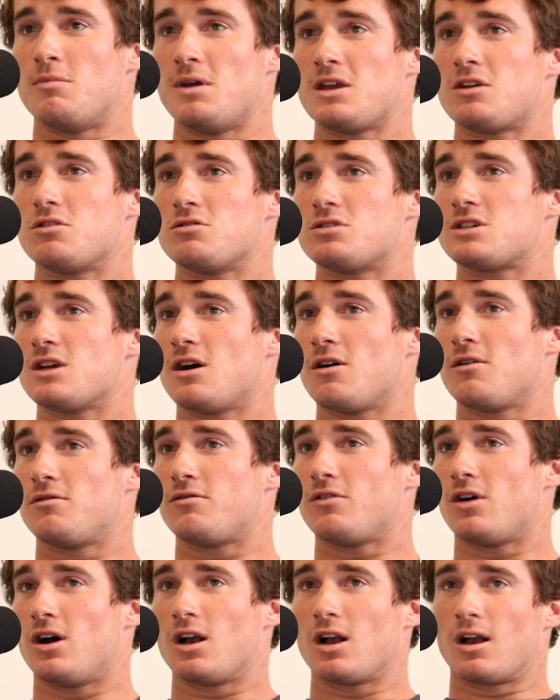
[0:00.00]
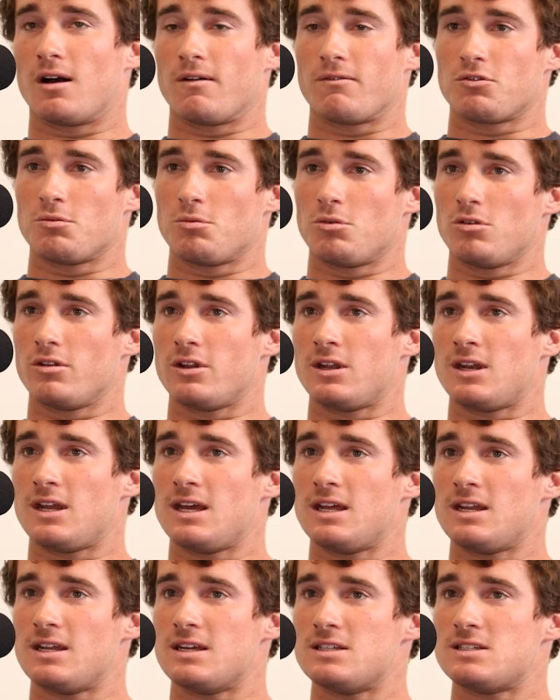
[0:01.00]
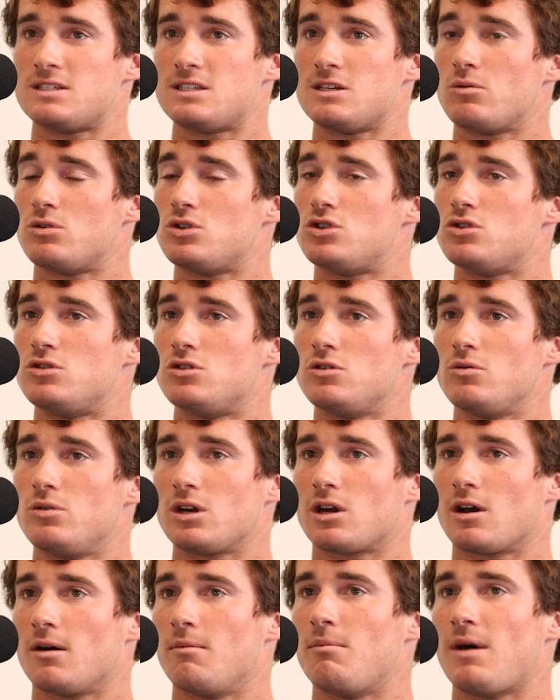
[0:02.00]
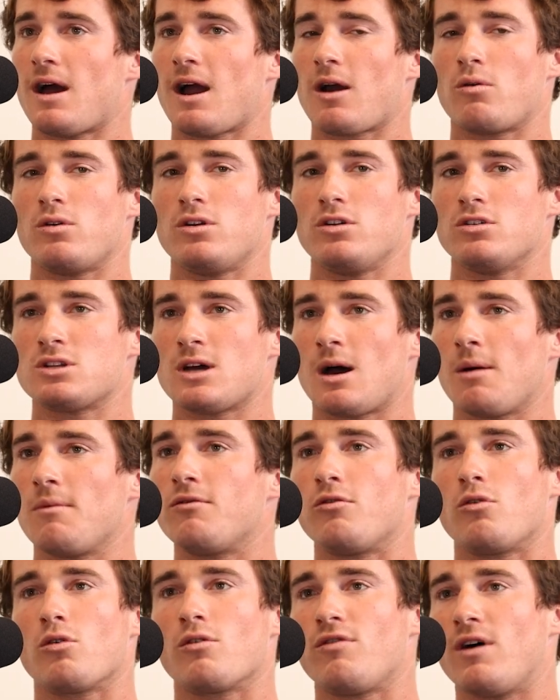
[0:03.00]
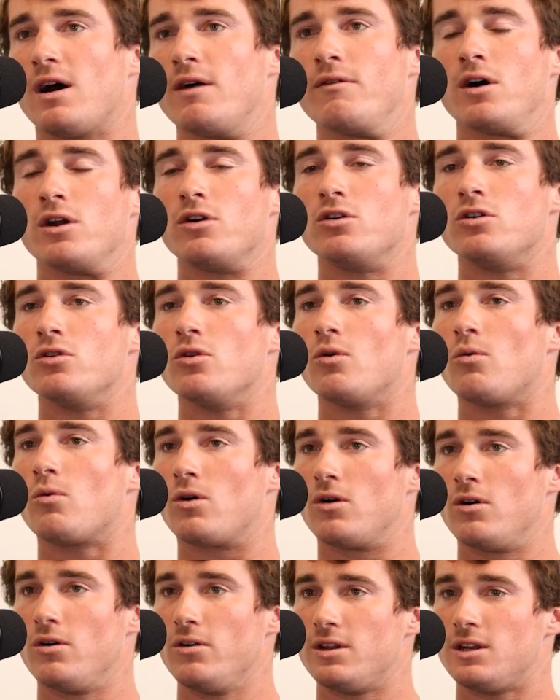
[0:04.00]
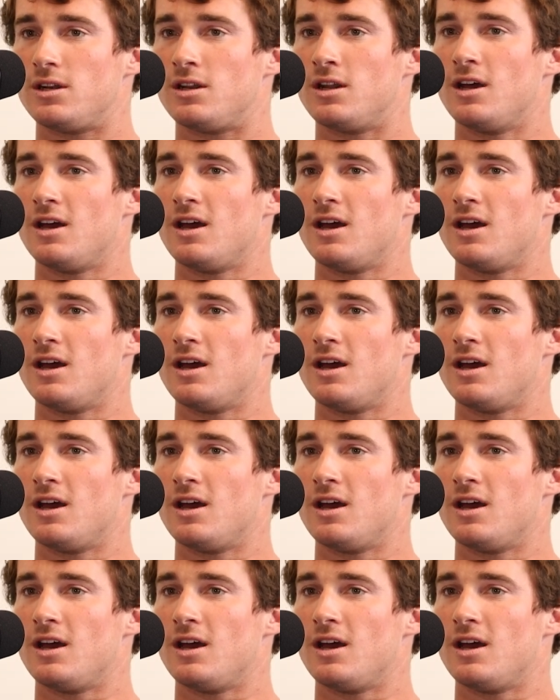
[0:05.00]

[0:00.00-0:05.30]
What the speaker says: make yourself uncomfortable and see what you do, and come back when you're top 400 or 500 in the world.